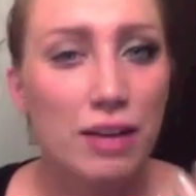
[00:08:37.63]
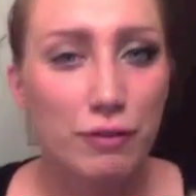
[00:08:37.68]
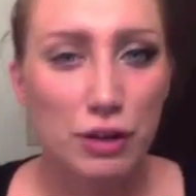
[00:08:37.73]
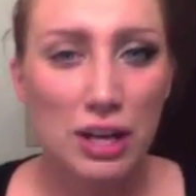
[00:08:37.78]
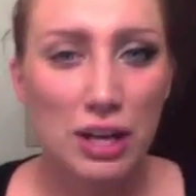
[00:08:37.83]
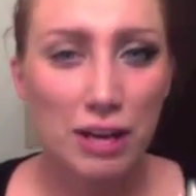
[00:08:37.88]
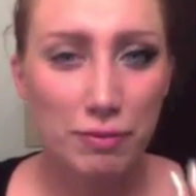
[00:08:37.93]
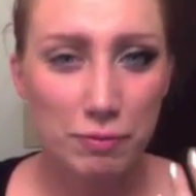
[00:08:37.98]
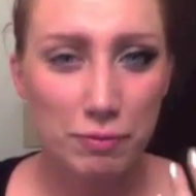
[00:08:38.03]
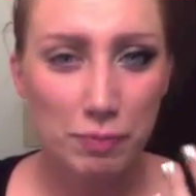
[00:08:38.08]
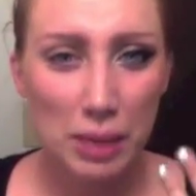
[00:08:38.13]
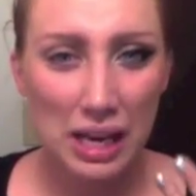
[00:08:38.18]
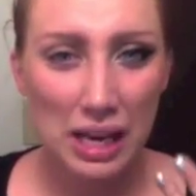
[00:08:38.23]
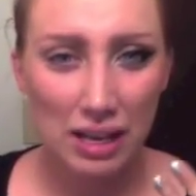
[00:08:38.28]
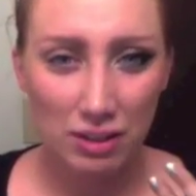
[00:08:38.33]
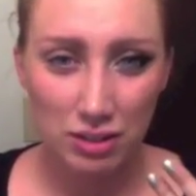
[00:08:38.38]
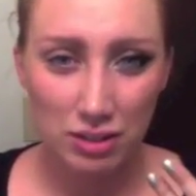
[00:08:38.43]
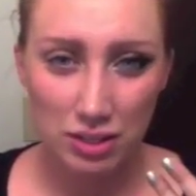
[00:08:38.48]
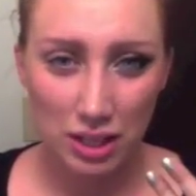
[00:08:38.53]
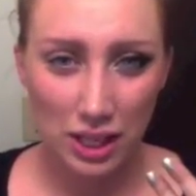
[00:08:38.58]
If you have
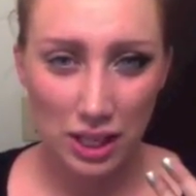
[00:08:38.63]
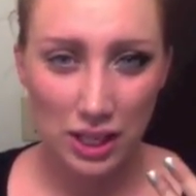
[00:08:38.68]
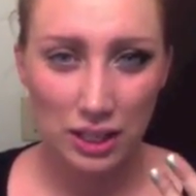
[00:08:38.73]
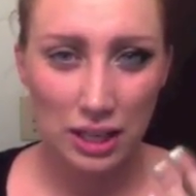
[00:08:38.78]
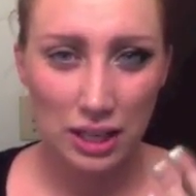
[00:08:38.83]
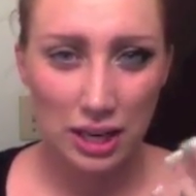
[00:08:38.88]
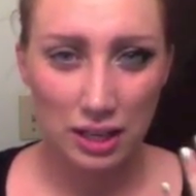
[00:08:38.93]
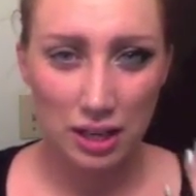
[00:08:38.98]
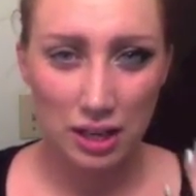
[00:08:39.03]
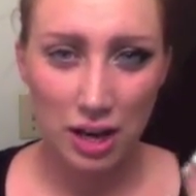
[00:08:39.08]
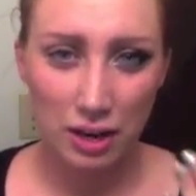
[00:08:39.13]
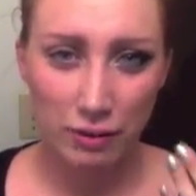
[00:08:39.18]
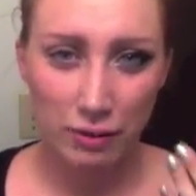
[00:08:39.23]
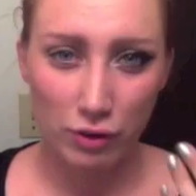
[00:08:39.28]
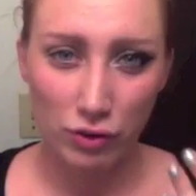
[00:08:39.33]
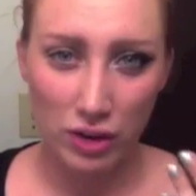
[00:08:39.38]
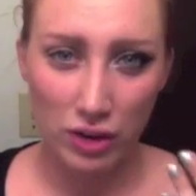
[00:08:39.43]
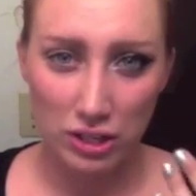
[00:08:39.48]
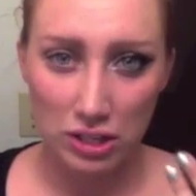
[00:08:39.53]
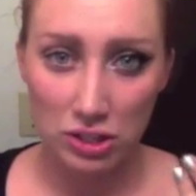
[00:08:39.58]
pale skin and kind
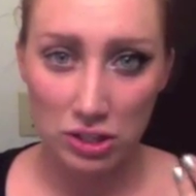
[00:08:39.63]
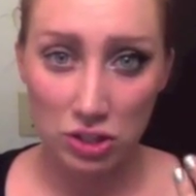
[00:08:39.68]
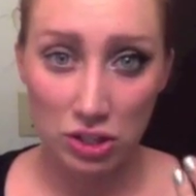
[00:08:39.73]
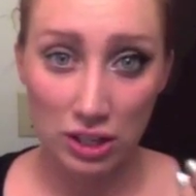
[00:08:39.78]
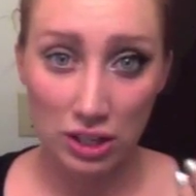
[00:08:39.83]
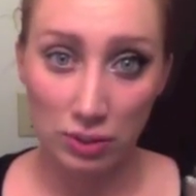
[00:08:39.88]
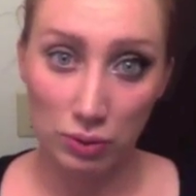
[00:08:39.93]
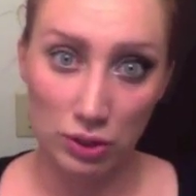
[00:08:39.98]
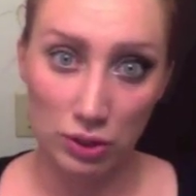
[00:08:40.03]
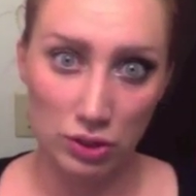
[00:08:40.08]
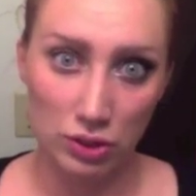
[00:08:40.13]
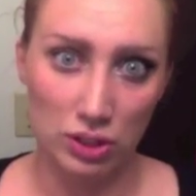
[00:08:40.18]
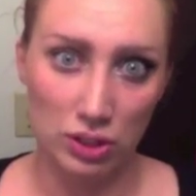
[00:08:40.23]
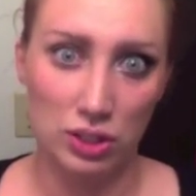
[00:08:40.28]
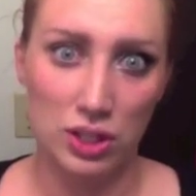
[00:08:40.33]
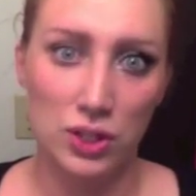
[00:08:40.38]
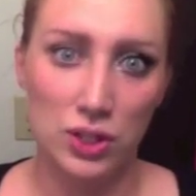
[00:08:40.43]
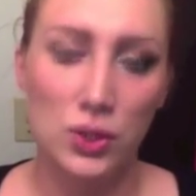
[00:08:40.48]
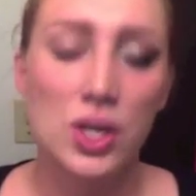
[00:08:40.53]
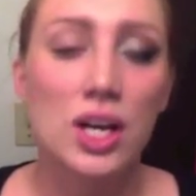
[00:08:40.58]
of a reddish tint, which I
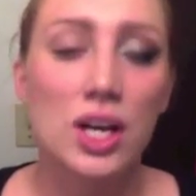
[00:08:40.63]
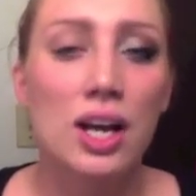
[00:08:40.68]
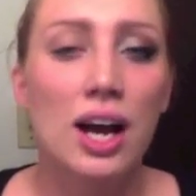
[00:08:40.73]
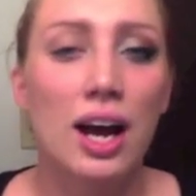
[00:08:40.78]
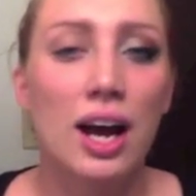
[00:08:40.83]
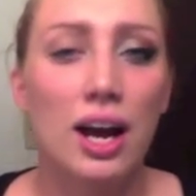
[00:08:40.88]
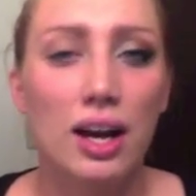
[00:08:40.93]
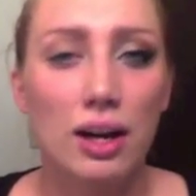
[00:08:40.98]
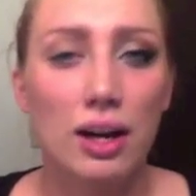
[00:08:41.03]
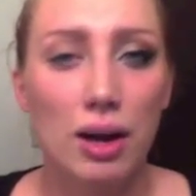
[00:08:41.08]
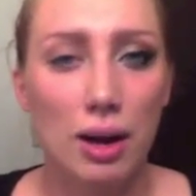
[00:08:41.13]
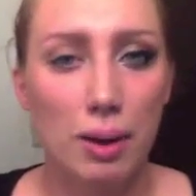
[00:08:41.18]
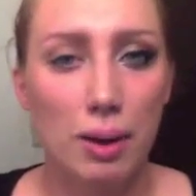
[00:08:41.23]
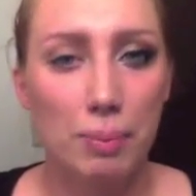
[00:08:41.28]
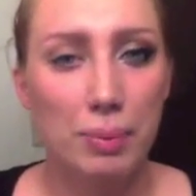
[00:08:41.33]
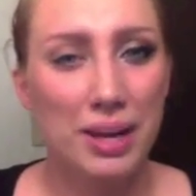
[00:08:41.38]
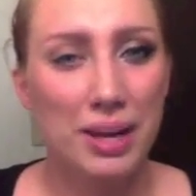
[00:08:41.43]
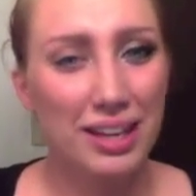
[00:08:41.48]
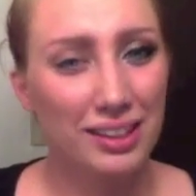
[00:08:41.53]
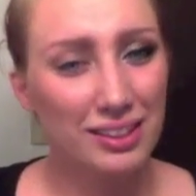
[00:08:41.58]
do,
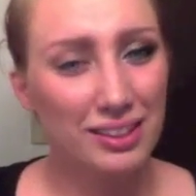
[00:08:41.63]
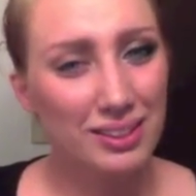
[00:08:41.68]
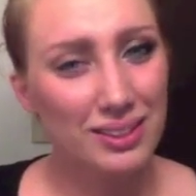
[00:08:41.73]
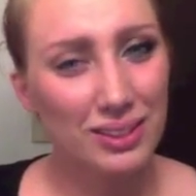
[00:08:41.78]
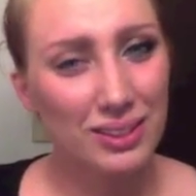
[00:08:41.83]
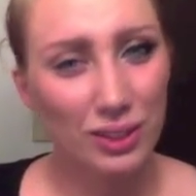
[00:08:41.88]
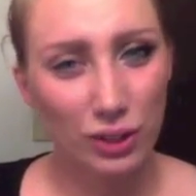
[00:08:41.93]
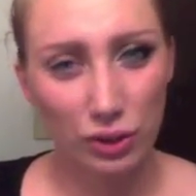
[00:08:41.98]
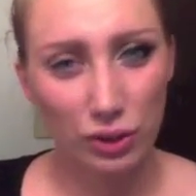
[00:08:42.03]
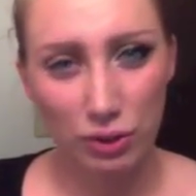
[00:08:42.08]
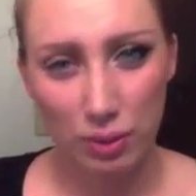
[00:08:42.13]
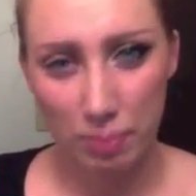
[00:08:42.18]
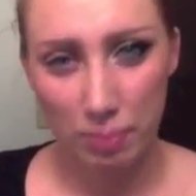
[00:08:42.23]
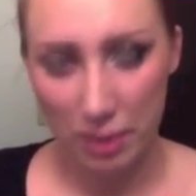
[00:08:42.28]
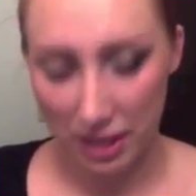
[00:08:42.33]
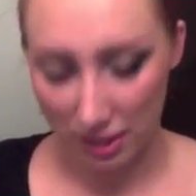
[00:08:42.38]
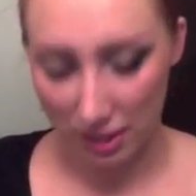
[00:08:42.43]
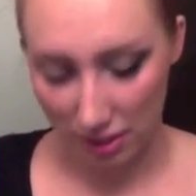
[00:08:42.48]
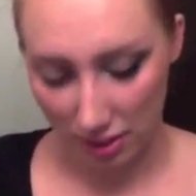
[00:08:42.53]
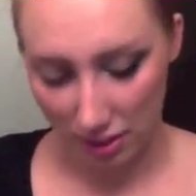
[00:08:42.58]
pinks are the
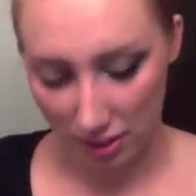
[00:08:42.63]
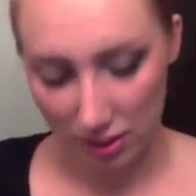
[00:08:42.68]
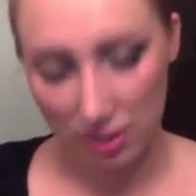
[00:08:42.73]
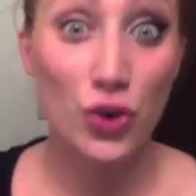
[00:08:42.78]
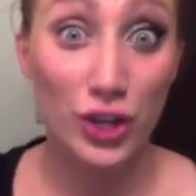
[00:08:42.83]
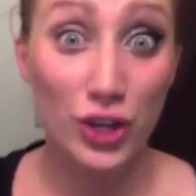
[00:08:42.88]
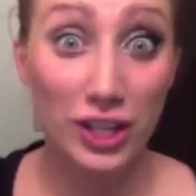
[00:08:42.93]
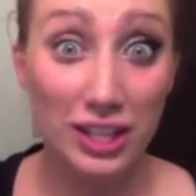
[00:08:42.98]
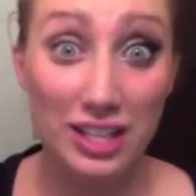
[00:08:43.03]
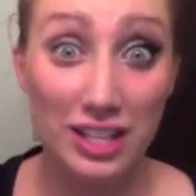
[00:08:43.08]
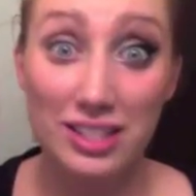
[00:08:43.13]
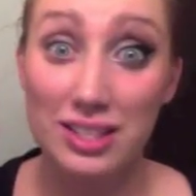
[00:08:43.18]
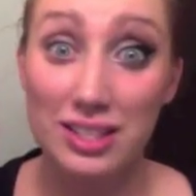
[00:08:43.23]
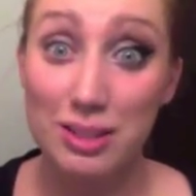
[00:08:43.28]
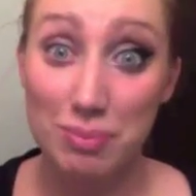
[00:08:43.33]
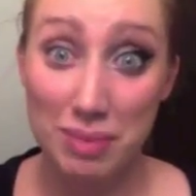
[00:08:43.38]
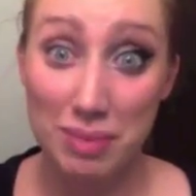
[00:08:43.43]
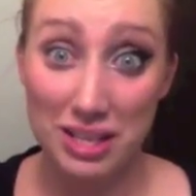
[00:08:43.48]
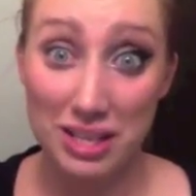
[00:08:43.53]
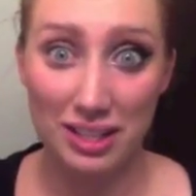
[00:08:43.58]
best. This is
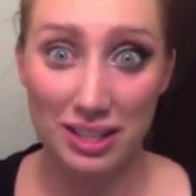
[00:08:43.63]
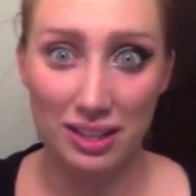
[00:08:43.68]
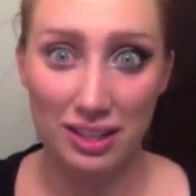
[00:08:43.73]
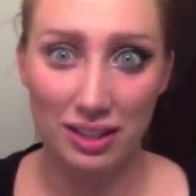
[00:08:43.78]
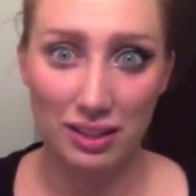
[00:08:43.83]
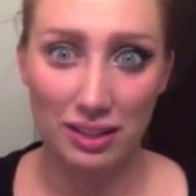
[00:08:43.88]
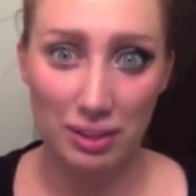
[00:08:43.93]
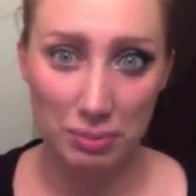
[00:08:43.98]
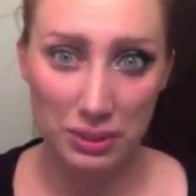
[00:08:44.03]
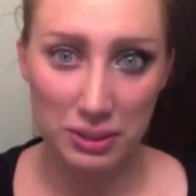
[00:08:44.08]
amazing lipstick.